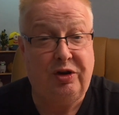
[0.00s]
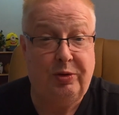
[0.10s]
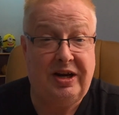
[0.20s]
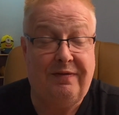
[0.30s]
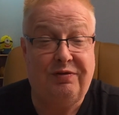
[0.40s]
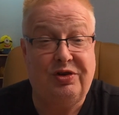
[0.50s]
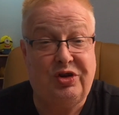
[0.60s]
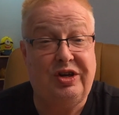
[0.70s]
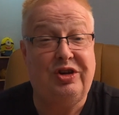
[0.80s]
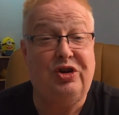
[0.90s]
You would have to
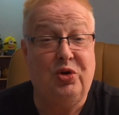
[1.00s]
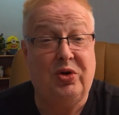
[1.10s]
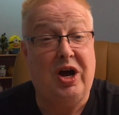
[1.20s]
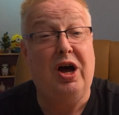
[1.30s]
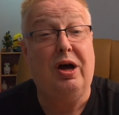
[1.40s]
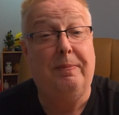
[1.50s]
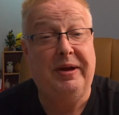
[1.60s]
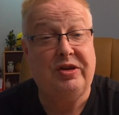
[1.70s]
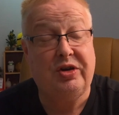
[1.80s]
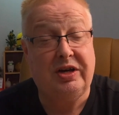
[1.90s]
sit in your car
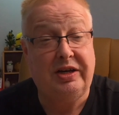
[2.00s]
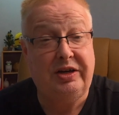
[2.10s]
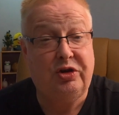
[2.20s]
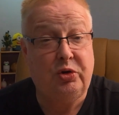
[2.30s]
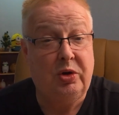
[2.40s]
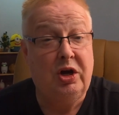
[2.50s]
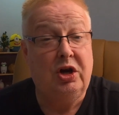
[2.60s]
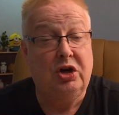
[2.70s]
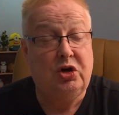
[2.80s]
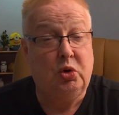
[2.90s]
basically to
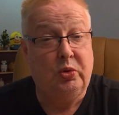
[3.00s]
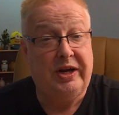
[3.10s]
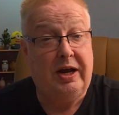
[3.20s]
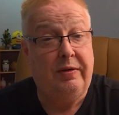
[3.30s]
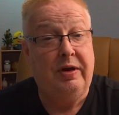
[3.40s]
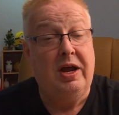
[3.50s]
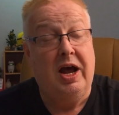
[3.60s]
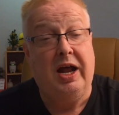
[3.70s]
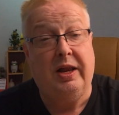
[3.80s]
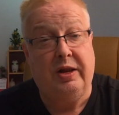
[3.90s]
Cool down,
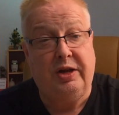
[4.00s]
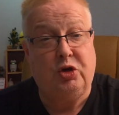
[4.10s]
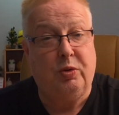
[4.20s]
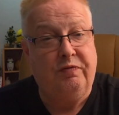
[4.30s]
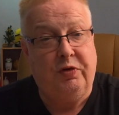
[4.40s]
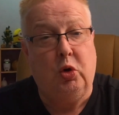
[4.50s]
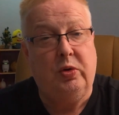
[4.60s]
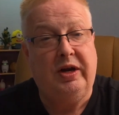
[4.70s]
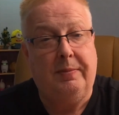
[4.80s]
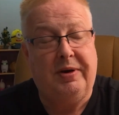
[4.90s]
and these were
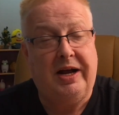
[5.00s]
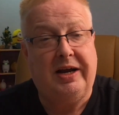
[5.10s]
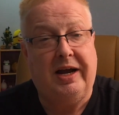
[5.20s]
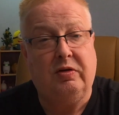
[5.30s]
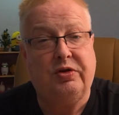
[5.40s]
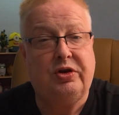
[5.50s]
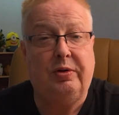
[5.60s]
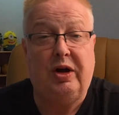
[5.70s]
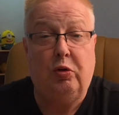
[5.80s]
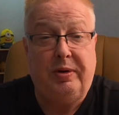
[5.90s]
rolling blackouts. So
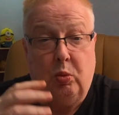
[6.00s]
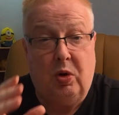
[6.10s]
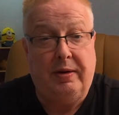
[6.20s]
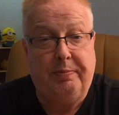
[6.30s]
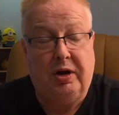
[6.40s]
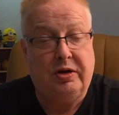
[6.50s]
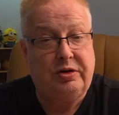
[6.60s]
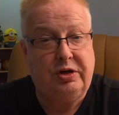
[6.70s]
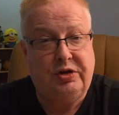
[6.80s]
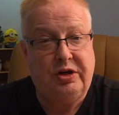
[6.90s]
it would be one part of
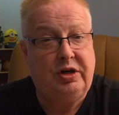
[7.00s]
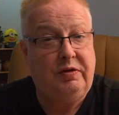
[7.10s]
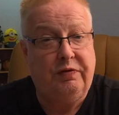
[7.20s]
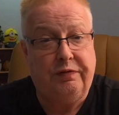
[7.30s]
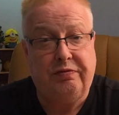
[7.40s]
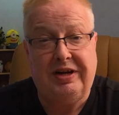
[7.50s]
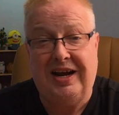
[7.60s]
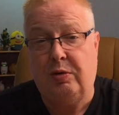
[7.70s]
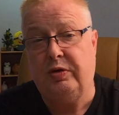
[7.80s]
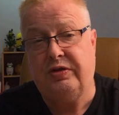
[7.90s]
the city for three
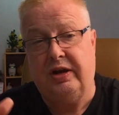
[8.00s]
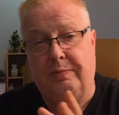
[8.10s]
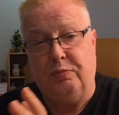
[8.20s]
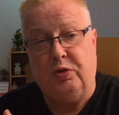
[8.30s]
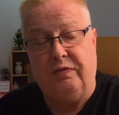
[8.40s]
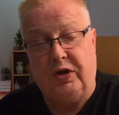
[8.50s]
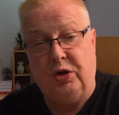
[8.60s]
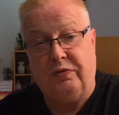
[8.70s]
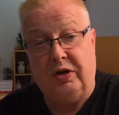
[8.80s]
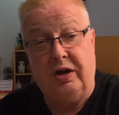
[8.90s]
hours, and it move
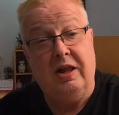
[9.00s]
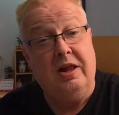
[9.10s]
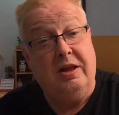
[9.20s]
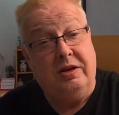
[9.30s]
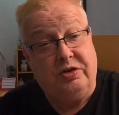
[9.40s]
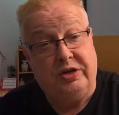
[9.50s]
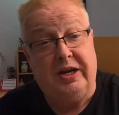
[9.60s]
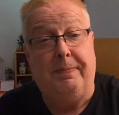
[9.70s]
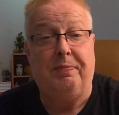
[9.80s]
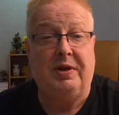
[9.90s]
over to
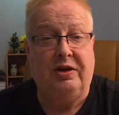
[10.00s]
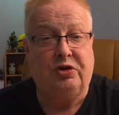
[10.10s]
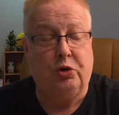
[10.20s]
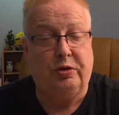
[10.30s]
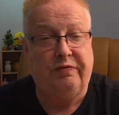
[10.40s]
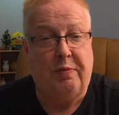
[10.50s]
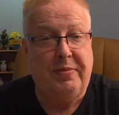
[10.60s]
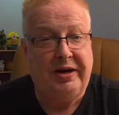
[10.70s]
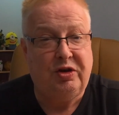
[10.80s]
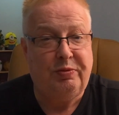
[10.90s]
that. It sort of
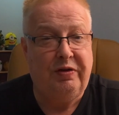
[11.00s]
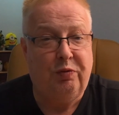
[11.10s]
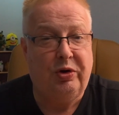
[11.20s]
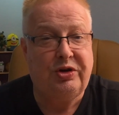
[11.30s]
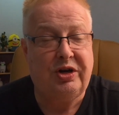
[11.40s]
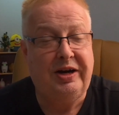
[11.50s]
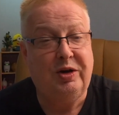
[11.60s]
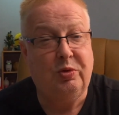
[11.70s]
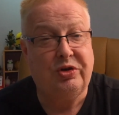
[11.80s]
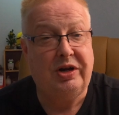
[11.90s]
reminds me of what China
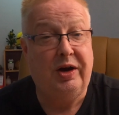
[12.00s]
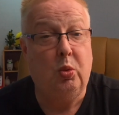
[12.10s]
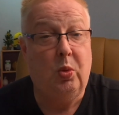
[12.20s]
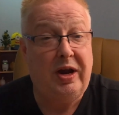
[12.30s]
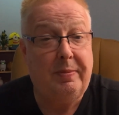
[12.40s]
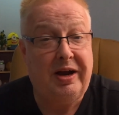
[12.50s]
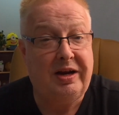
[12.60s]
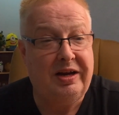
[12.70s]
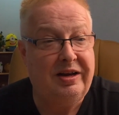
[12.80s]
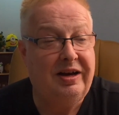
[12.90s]
was like way
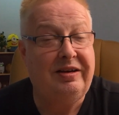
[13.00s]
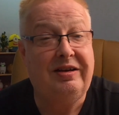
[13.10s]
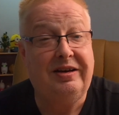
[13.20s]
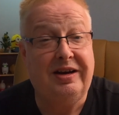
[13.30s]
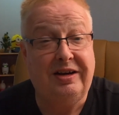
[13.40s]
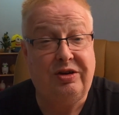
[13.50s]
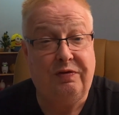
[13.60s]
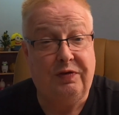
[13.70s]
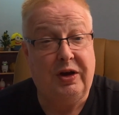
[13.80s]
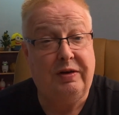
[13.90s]
back in
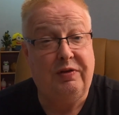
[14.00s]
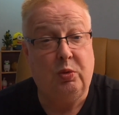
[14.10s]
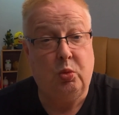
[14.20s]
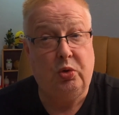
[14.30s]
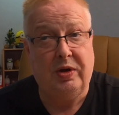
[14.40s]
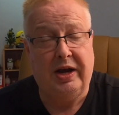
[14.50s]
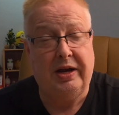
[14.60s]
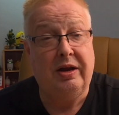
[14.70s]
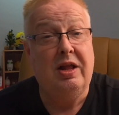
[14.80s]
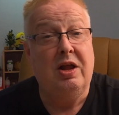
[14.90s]
1995 in
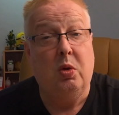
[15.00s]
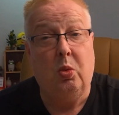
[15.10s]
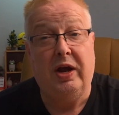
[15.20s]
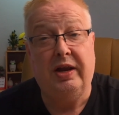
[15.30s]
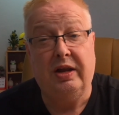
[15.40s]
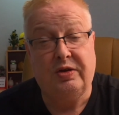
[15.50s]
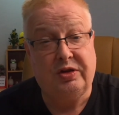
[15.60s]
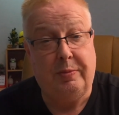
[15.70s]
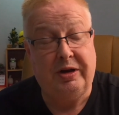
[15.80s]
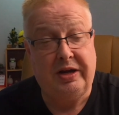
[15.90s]
Wuhan, when the
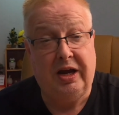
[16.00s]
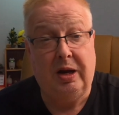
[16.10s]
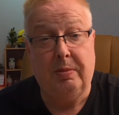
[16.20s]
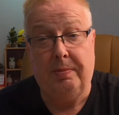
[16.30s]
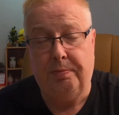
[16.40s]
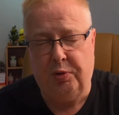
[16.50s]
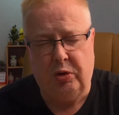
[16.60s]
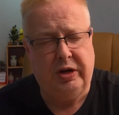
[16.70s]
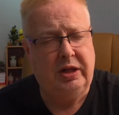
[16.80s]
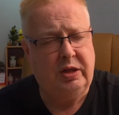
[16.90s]
summer came, and
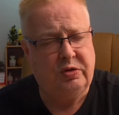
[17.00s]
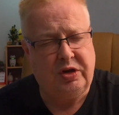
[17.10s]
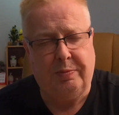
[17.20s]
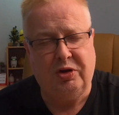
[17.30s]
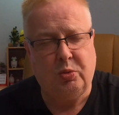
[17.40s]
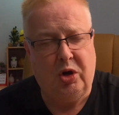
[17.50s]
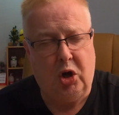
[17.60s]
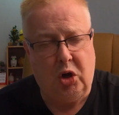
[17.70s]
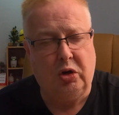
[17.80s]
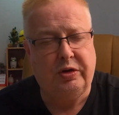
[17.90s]
boy, the summers were
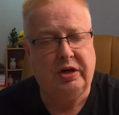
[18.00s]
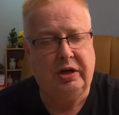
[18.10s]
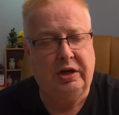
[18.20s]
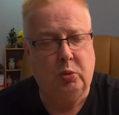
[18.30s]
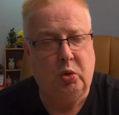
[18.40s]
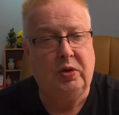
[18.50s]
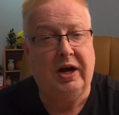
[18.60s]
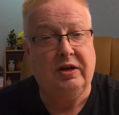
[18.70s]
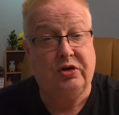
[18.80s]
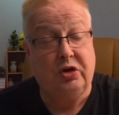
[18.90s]
hot in
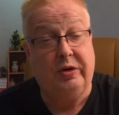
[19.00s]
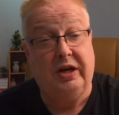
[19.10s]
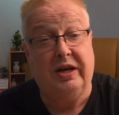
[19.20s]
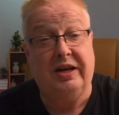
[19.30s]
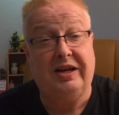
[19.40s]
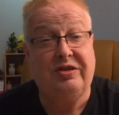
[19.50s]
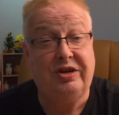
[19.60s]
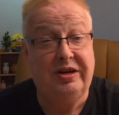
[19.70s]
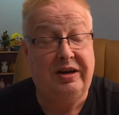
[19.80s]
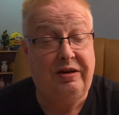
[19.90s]
Wuhan. Sorry, in
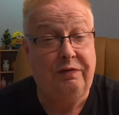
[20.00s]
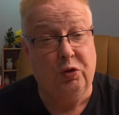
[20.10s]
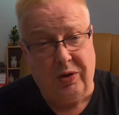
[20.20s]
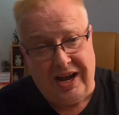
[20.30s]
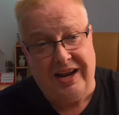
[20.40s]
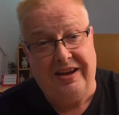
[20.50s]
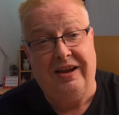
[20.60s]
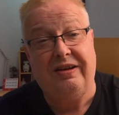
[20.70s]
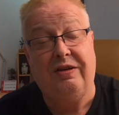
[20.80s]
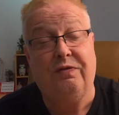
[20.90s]
1994 and
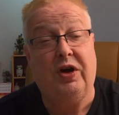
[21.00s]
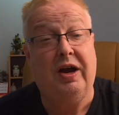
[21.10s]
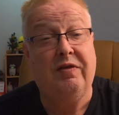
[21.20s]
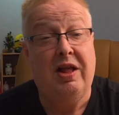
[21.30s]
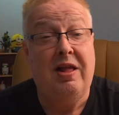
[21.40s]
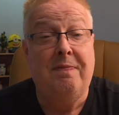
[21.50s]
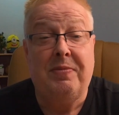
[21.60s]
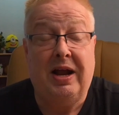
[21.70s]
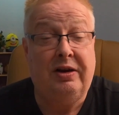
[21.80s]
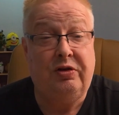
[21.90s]
95,
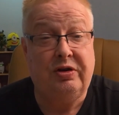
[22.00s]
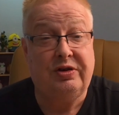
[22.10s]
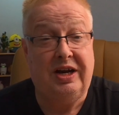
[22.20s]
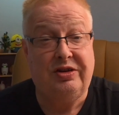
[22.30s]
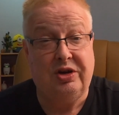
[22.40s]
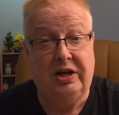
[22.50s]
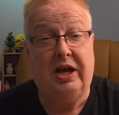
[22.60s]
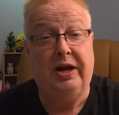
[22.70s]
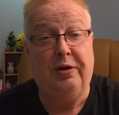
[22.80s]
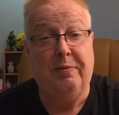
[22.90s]
and you just had to
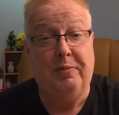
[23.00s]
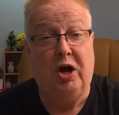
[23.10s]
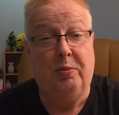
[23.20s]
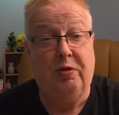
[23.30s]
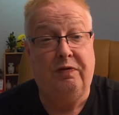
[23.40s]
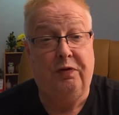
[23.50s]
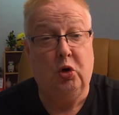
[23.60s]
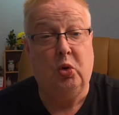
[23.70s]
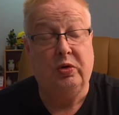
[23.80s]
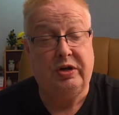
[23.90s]
lie on a marble
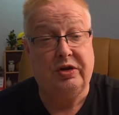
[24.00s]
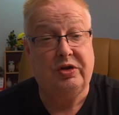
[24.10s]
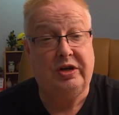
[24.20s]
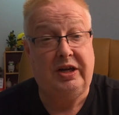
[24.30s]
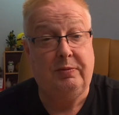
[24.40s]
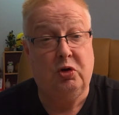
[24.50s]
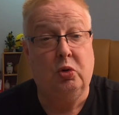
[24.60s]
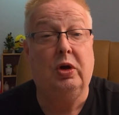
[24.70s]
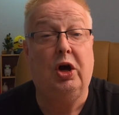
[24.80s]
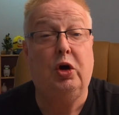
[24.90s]
floor just to keep
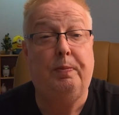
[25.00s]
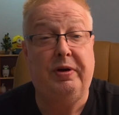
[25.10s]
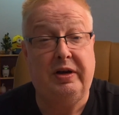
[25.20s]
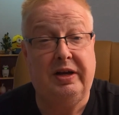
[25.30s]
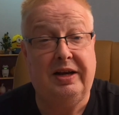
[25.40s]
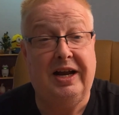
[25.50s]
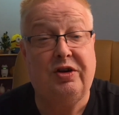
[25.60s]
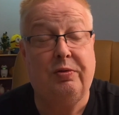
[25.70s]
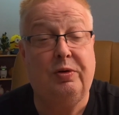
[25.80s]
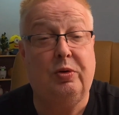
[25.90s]
cool, hoping the
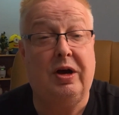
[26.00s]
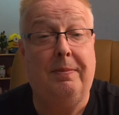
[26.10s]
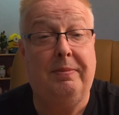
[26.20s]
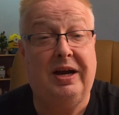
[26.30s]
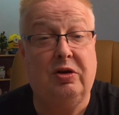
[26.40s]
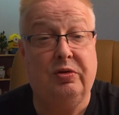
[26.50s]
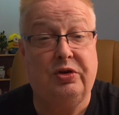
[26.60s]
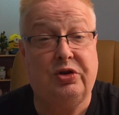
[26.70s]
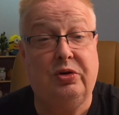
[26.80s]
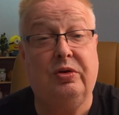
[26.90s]
electric would come back on
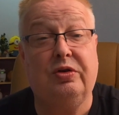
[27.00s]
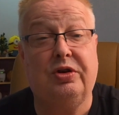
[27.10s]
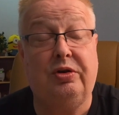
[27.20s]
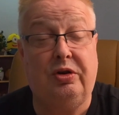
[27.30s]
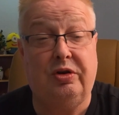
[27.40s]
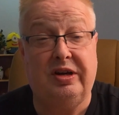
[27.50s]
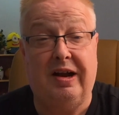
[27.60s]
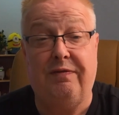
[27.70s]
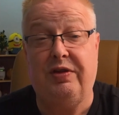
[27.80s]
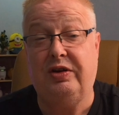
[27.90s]
soon, so you could
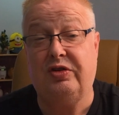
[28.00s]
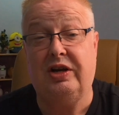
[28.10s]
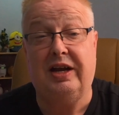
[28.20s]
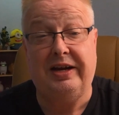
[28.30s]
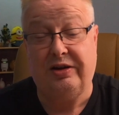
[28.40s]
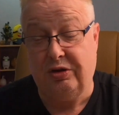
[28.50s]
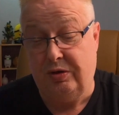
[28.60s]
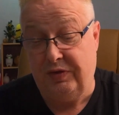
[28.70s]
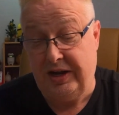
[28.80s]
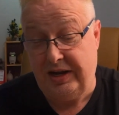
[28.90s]
have the delight
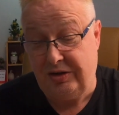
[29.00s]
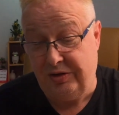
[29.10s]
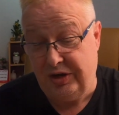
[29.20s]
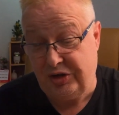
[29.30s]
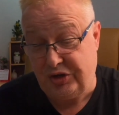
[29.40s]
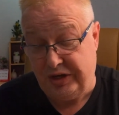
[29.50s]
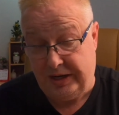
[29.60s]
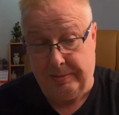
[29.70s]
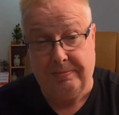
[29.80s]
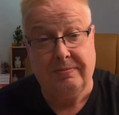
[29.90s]
of air
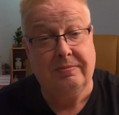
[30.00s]
conditioning.